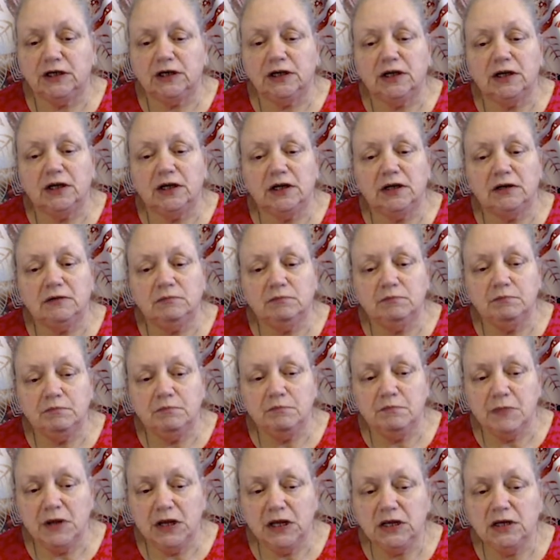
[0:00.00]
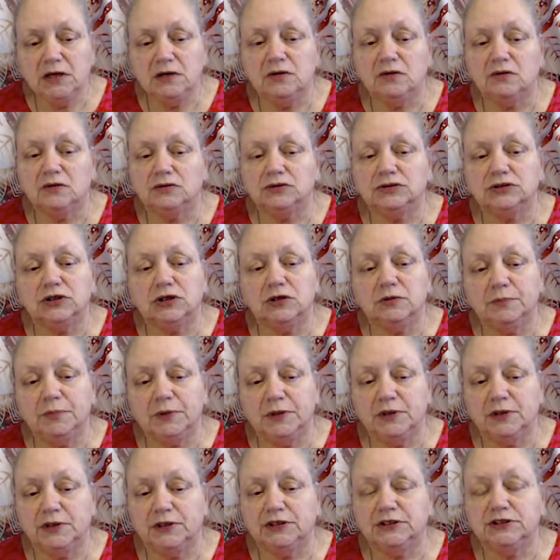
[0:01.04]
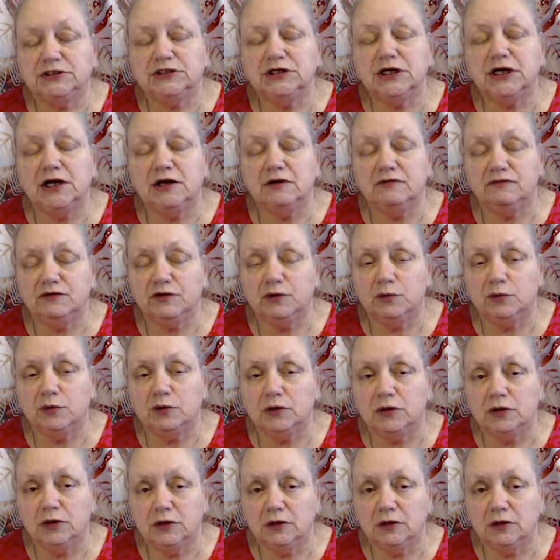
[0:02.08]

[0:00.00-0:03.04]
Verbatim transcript: and may not apply to everyone.